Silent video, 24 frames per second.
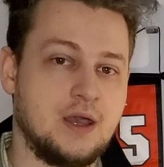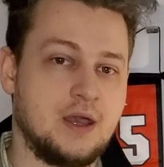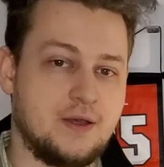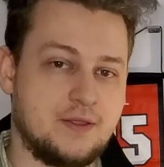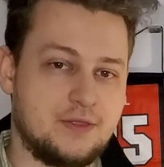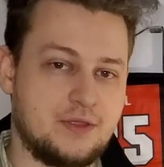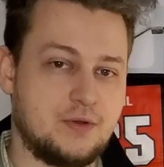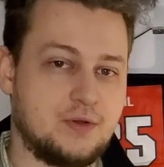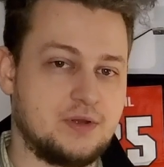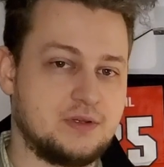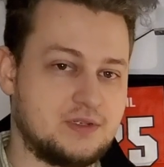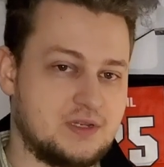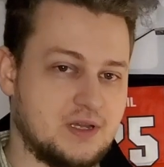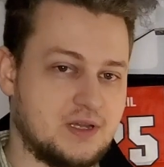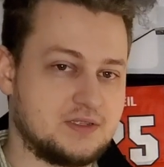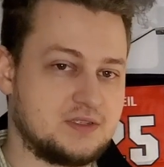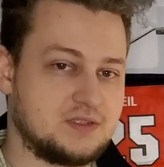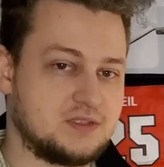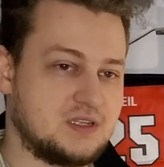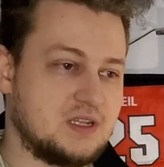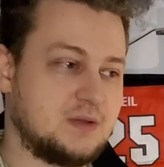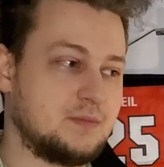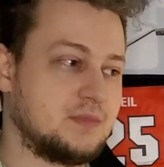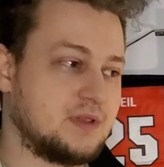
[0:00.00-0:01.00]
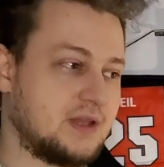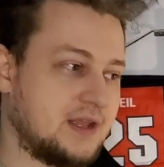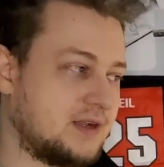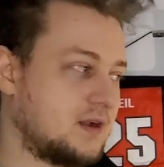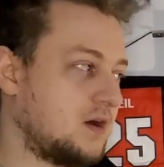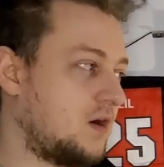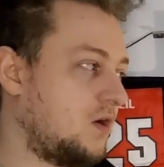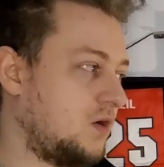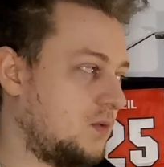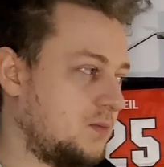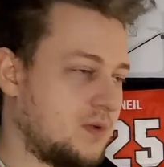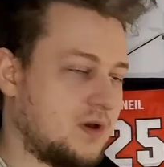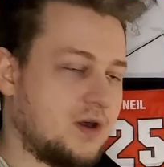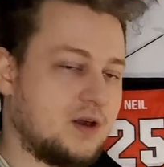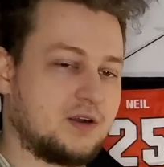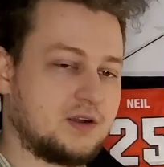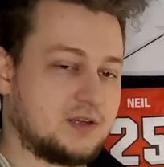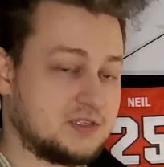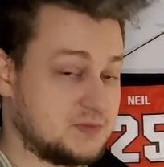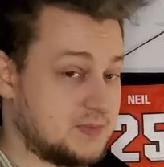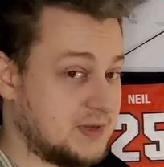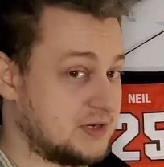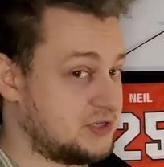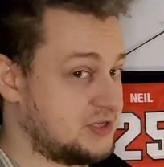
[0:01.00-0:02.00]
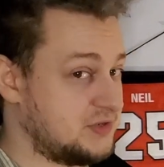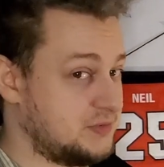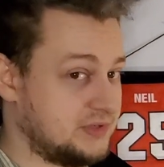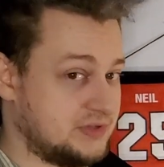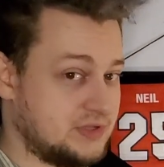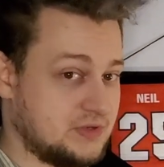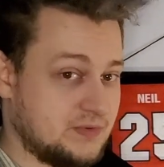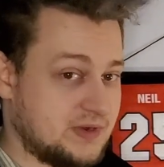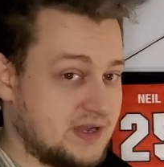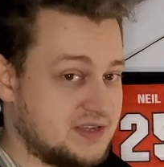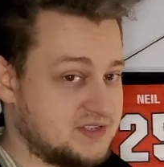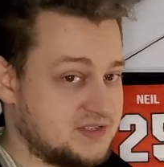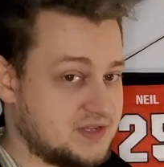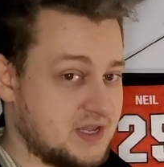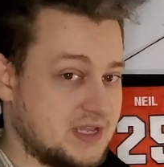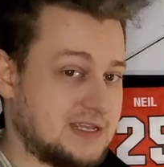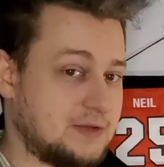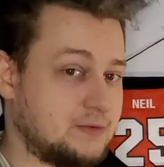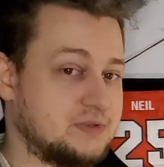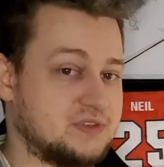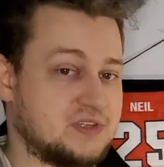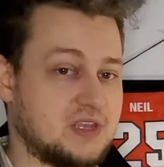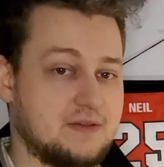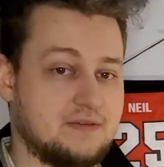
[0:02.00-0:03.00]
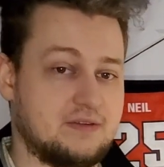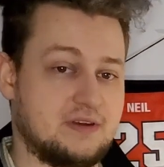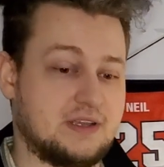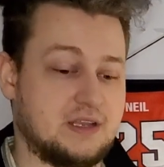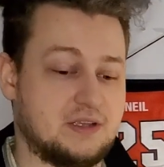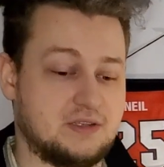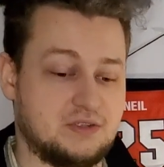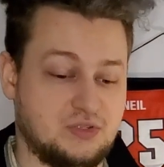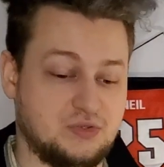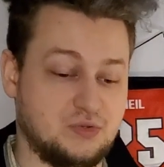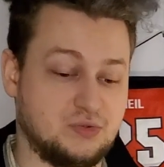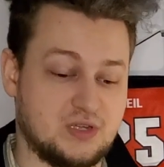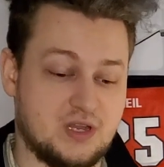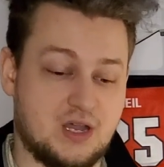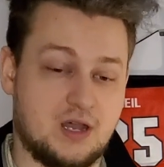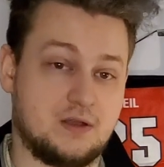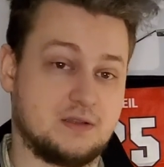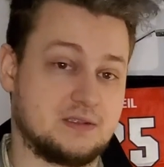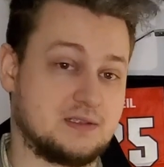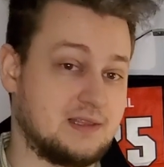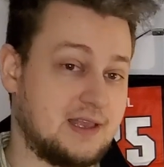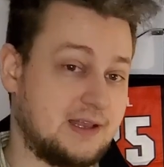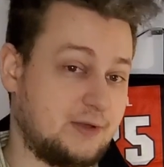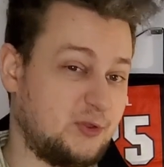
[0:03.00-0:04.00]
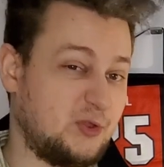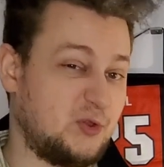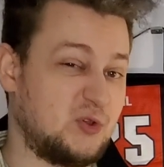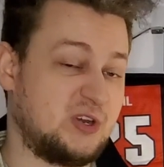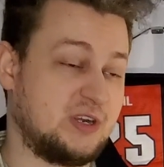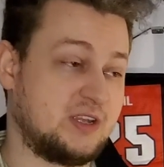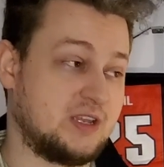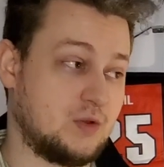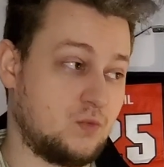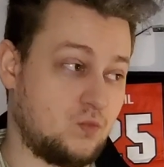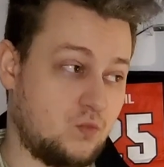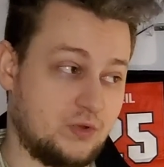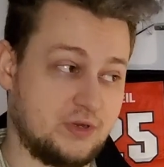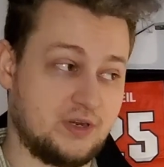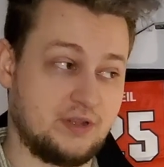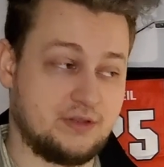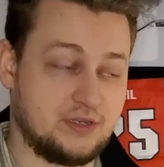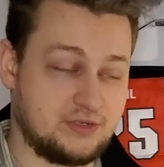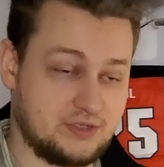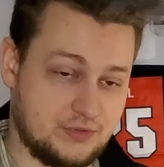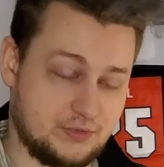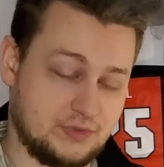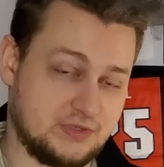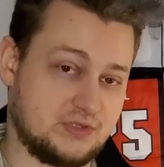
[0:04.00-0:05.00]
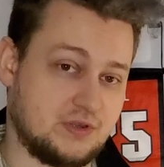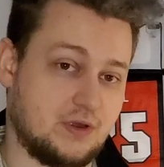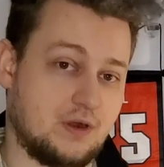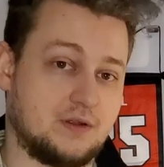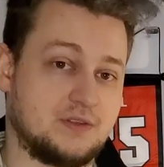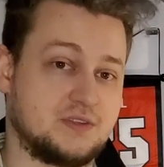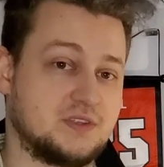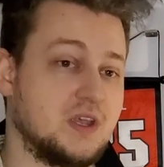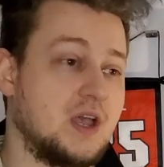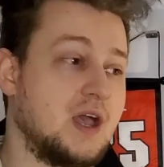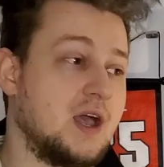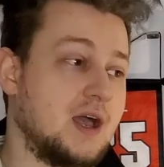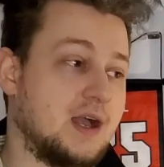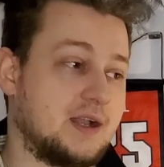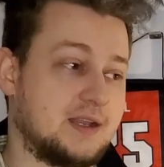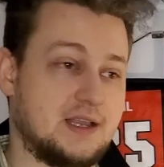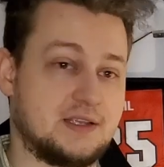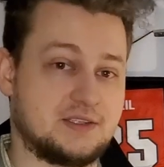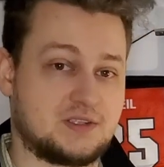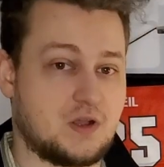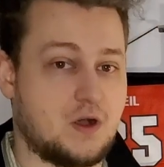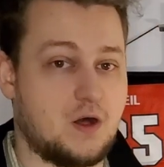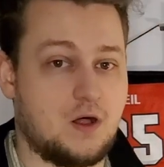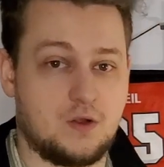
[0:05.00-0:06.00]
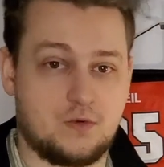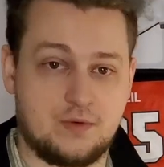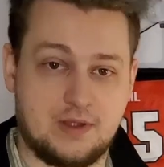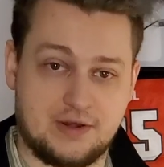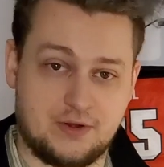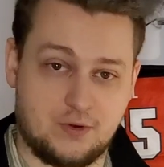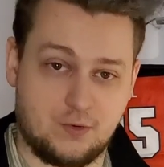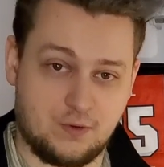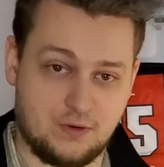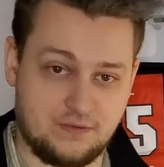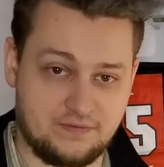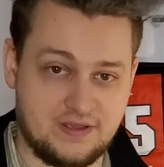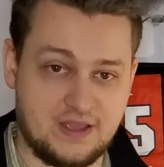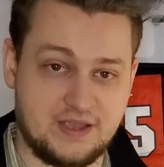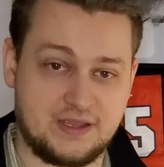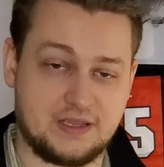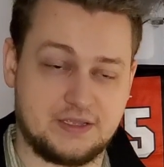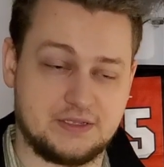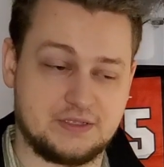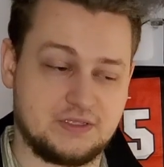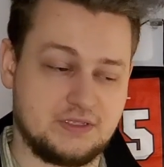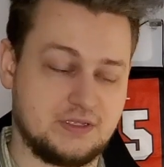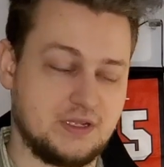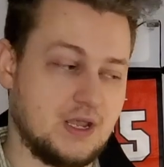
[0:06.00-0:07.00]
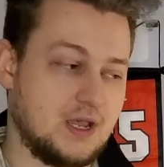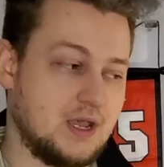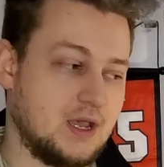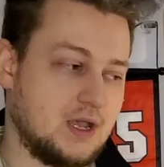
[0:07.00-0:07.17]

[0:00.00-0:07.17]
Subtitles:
though it does seem like Ullmark, especially with the rest day he was given against Utah, is likely going to get one of the 2 starts against Colorado or Vegas.